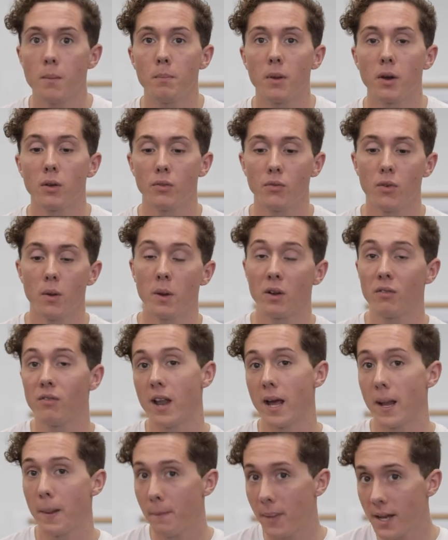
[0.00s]
both from
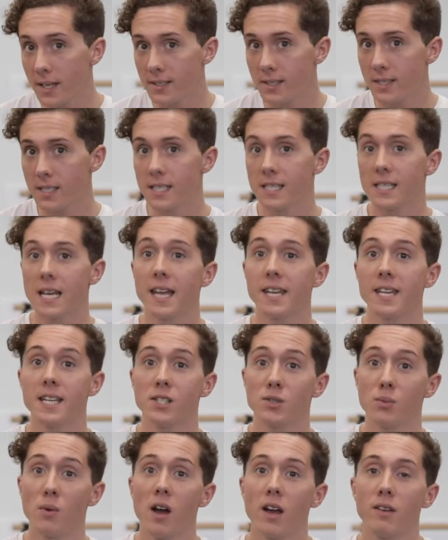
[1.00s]
McFly and Busted, and
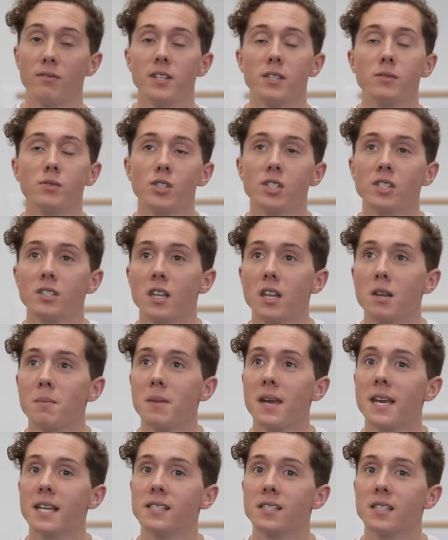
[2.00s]
his wife. And it was just an
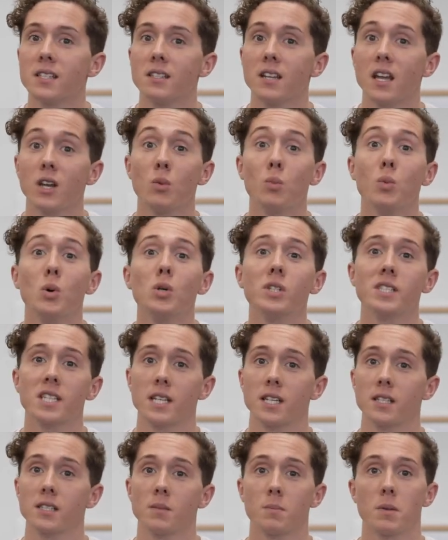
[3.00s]
amazing and
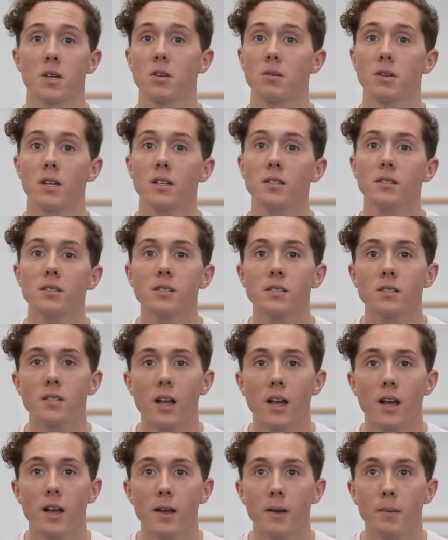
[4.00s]
awarding experience,
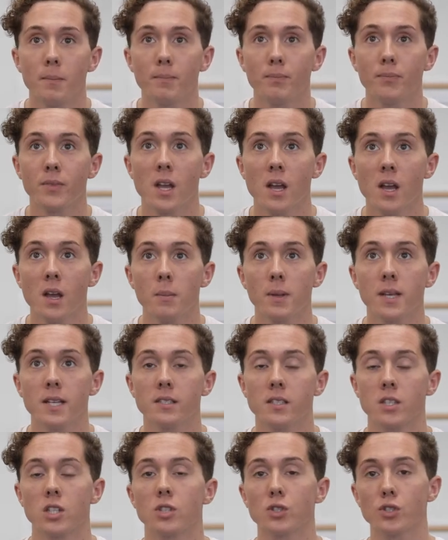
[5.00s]

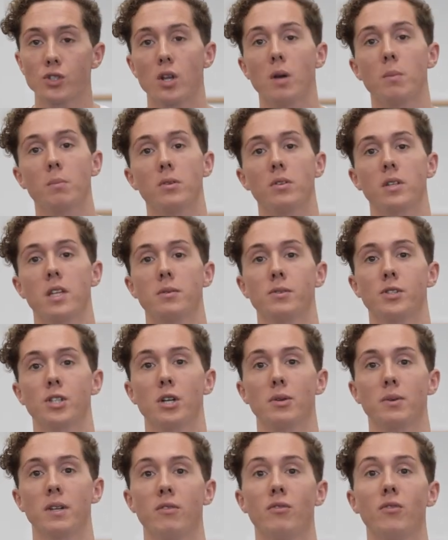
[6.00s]
because the ensemble, there was
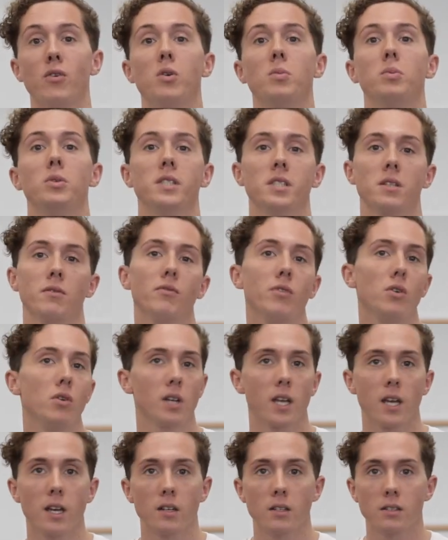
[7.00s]
only 4 boys and
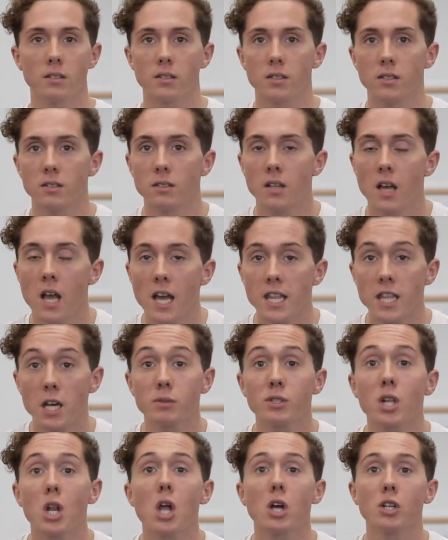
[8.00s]
4 girls, and there
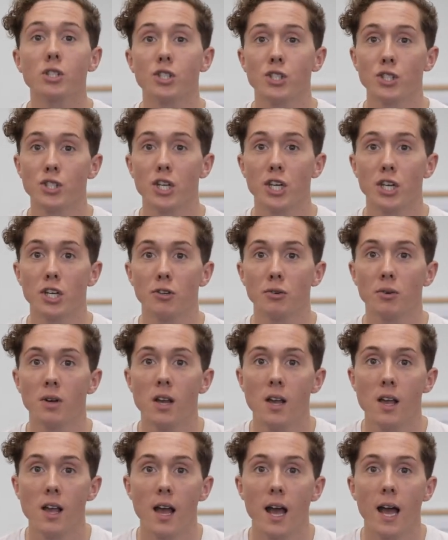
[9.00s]
was a lot to do,
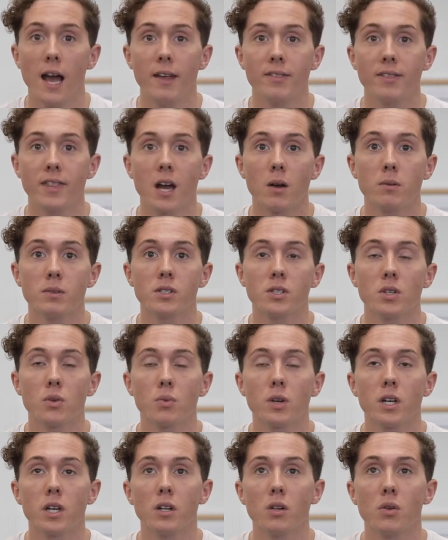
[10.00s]
and that was the
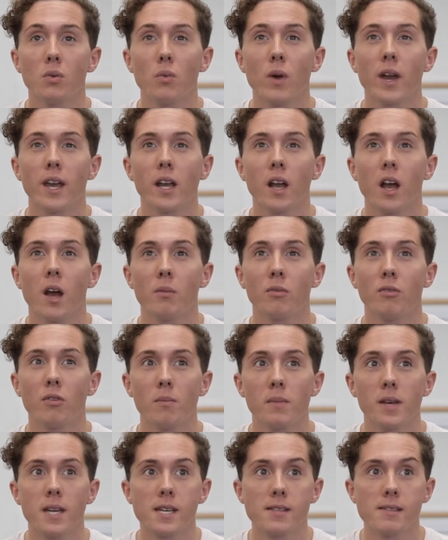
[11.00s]
real wake up for
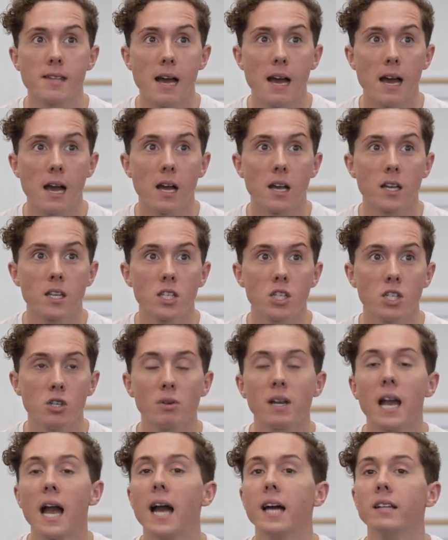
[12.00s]
me that you
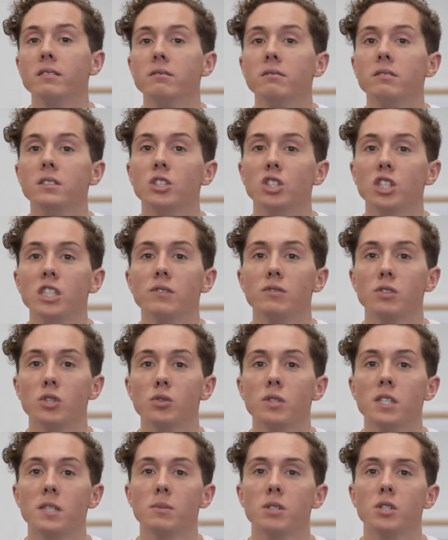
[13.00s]
can achieve your
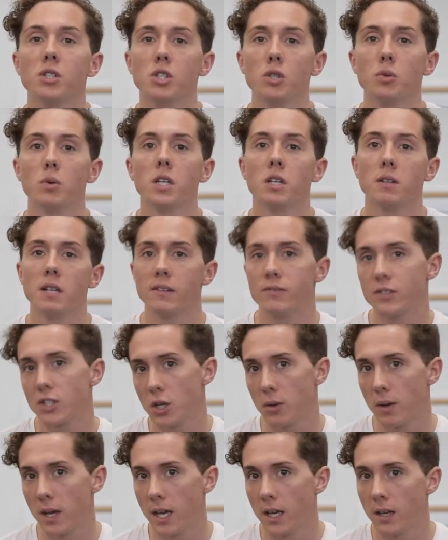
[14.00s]
dreams and do what you love
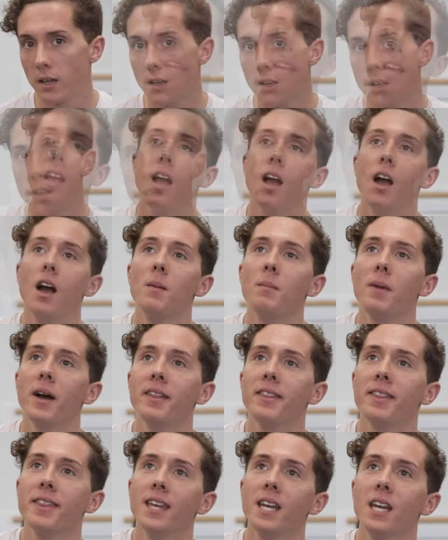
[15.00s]
doing. I
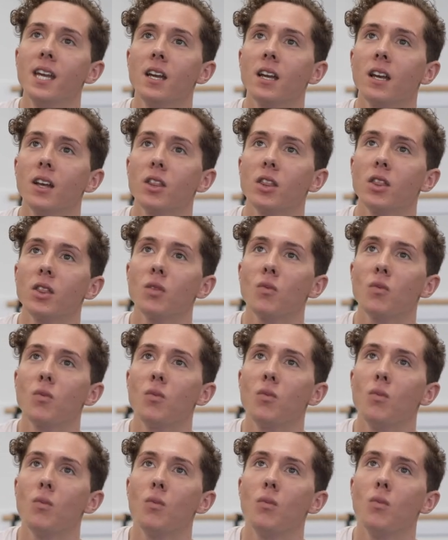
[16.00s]
think
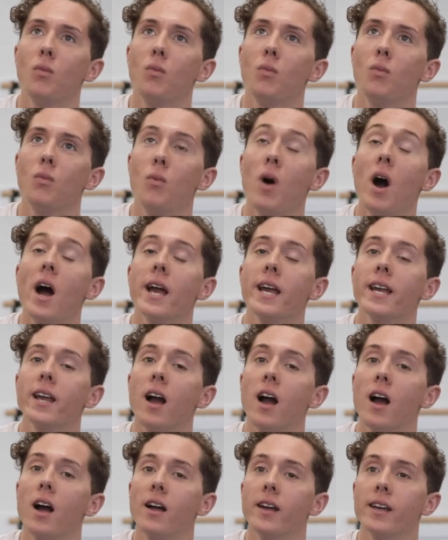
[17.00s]
why
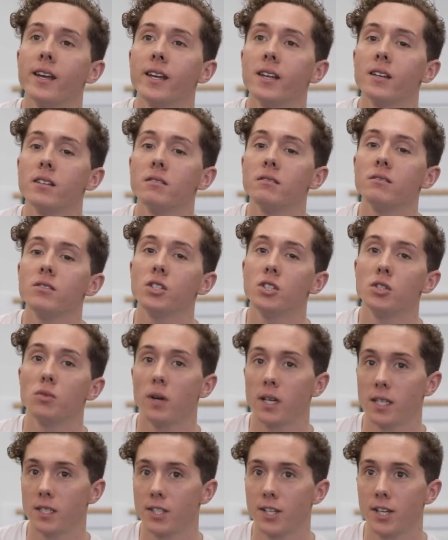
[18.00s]
I do
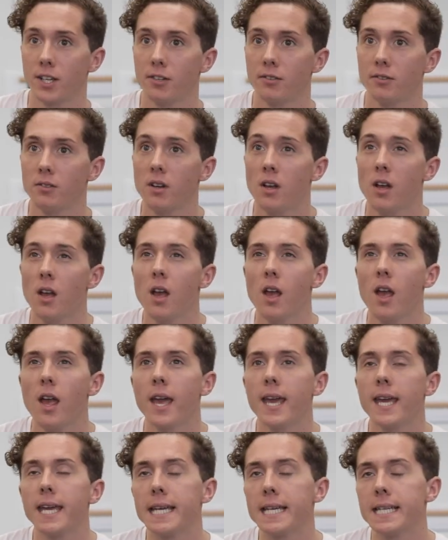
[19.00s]
what I do
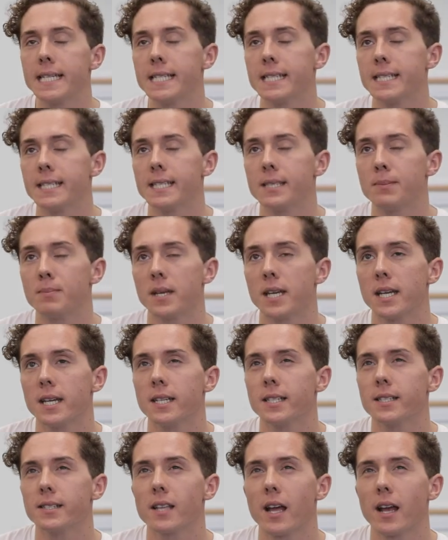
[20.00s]
is
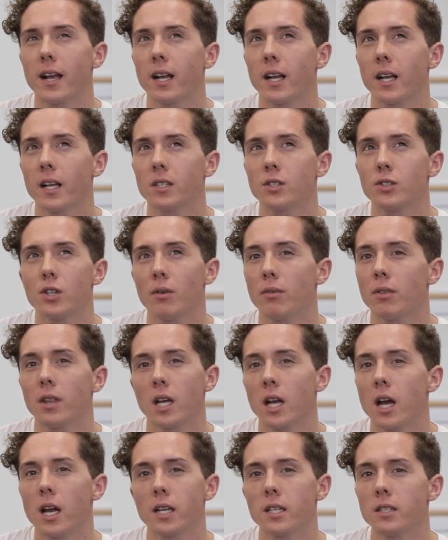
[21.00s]
because I don't
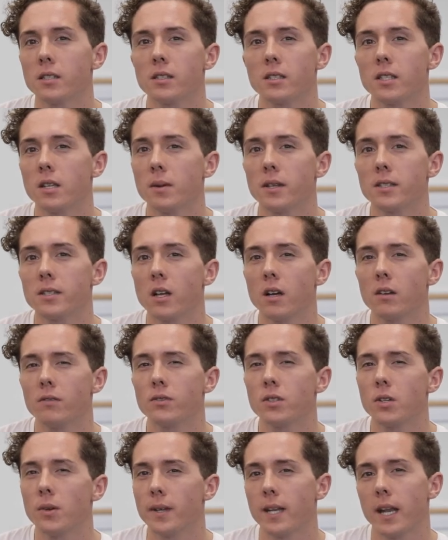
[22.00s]
think I can see
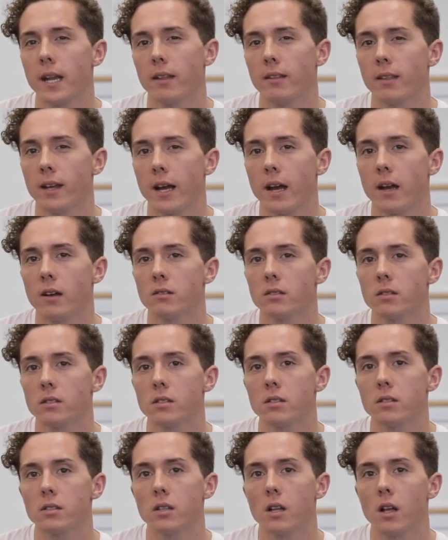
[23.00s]
myself doing anything
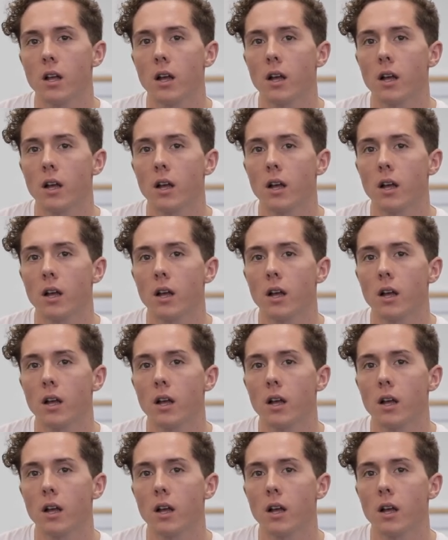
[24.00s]
else.